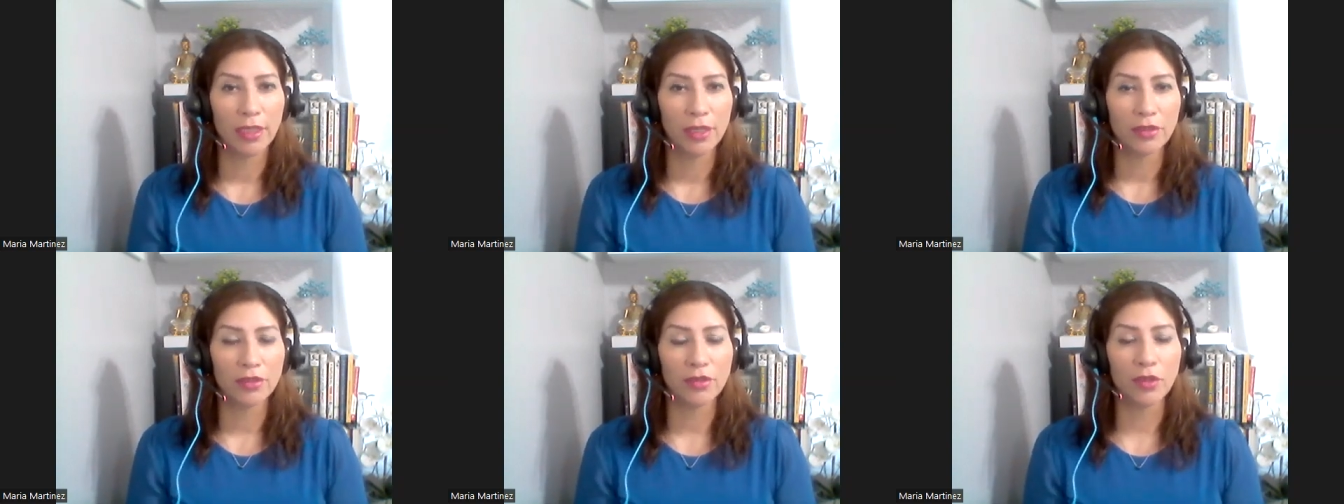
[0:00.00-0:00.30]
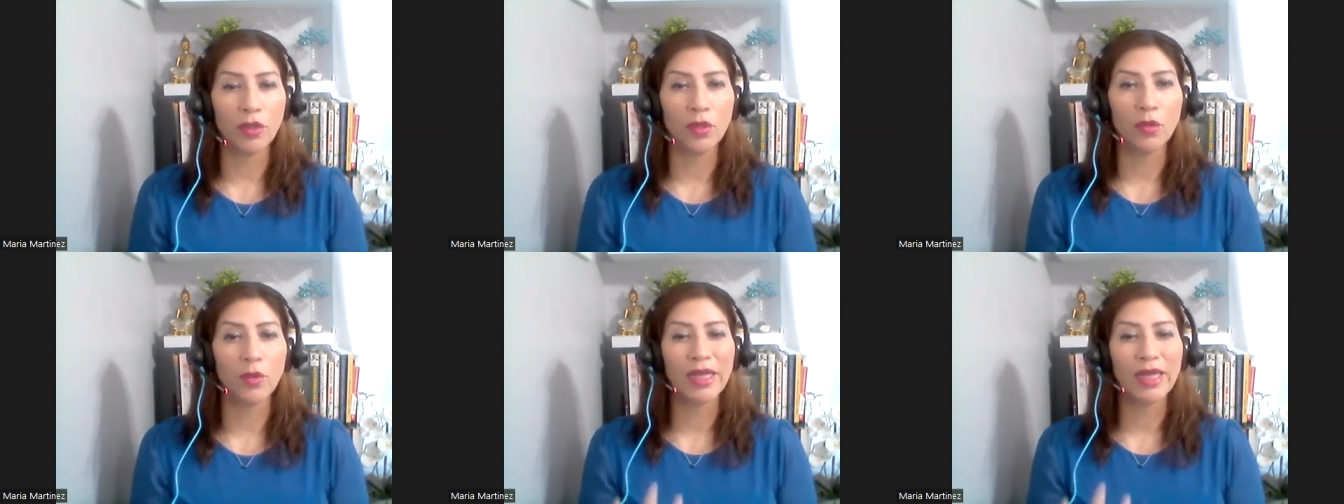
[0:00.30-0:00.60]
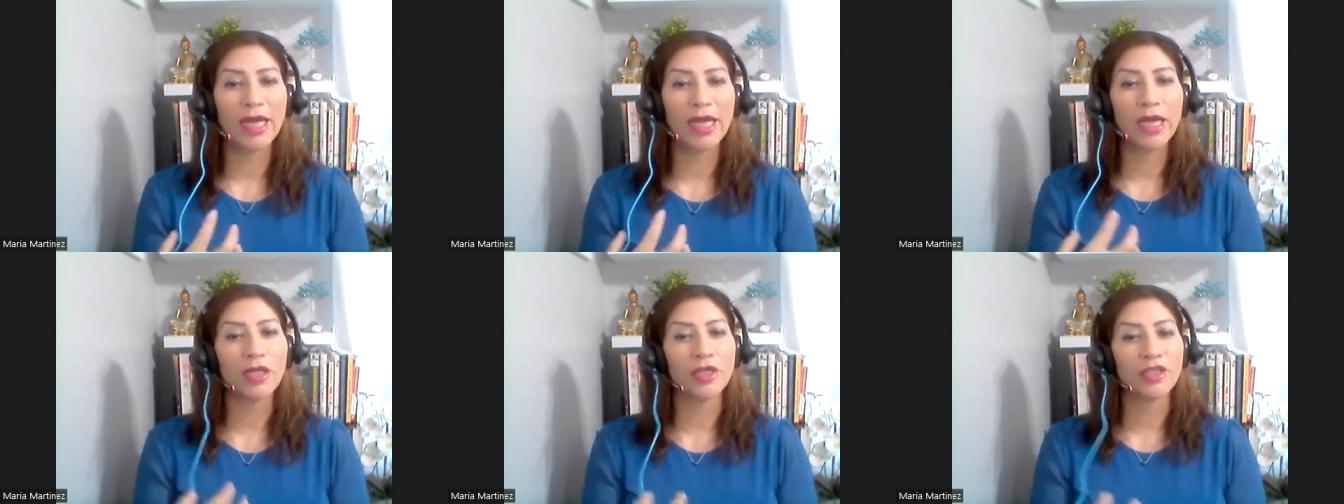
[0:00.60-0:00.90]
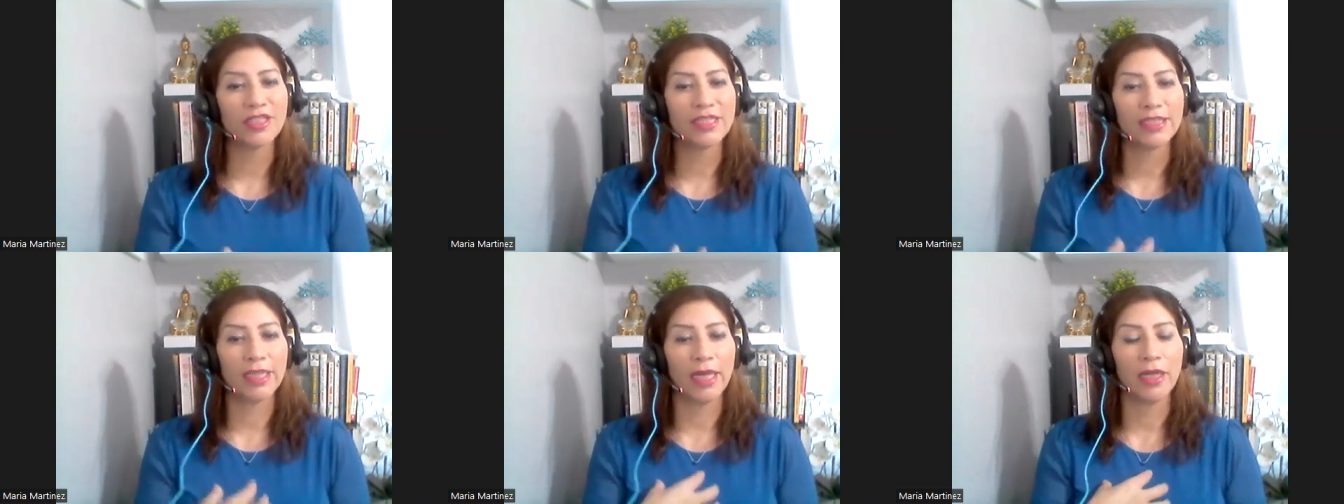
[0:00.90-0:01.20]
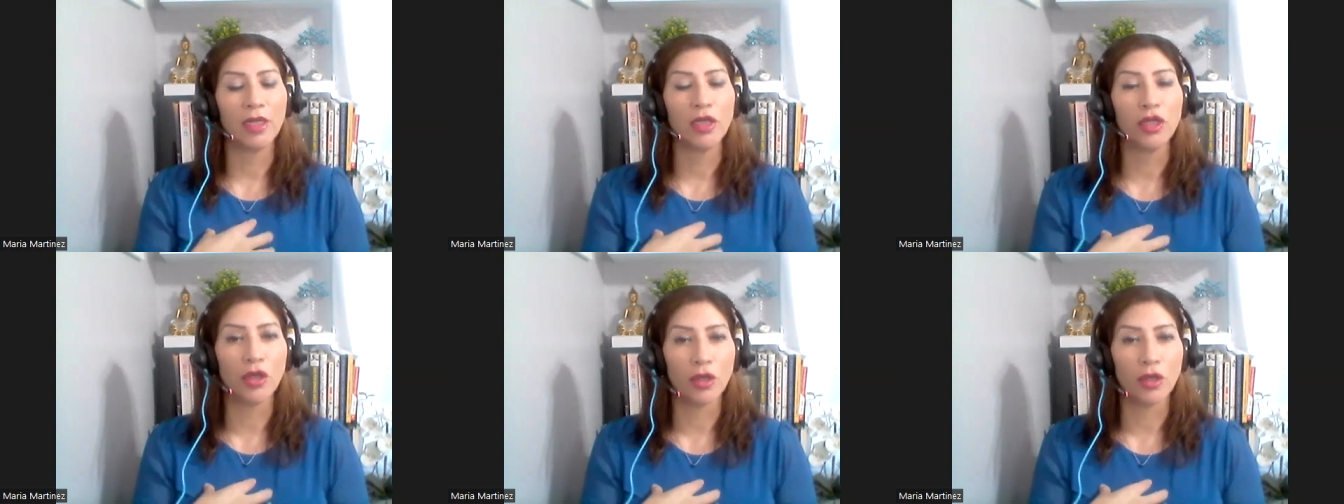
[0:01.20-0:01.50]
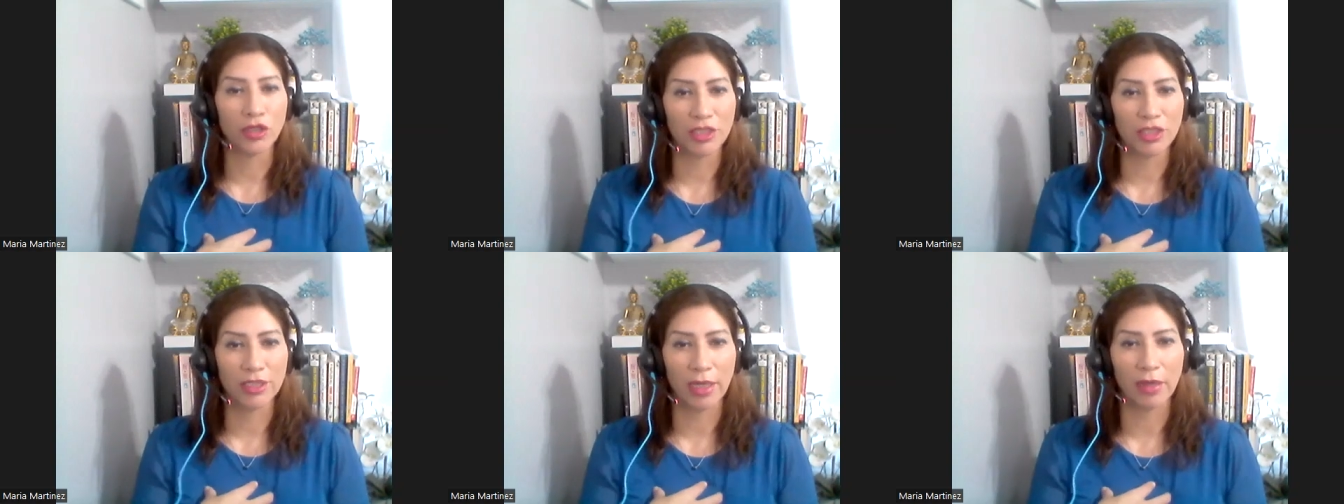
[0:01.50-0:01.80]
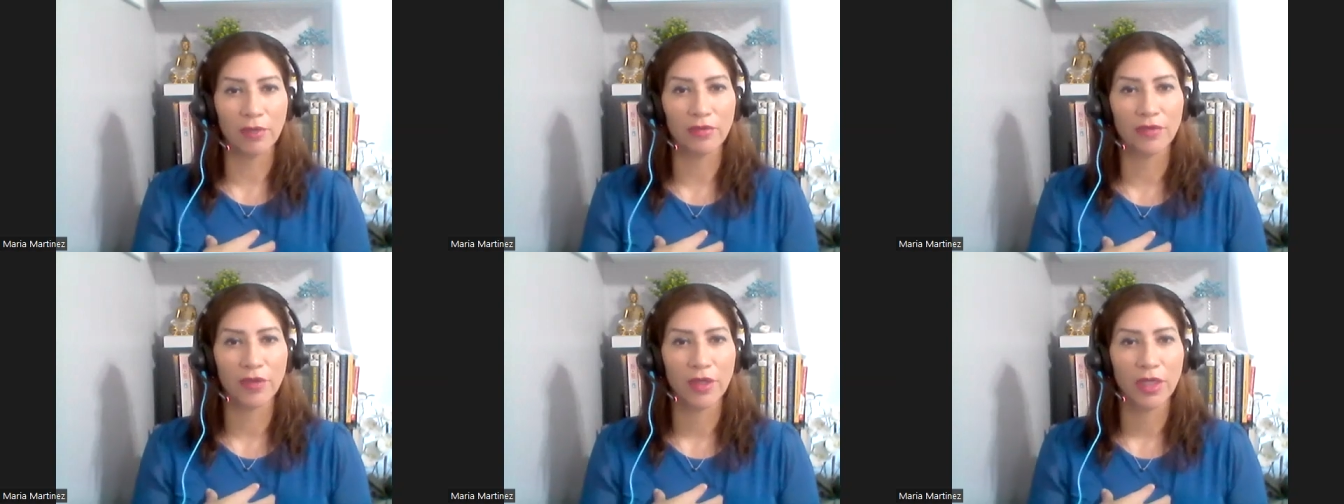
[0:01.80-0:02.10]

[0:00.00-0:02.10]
So you want to understand yourself.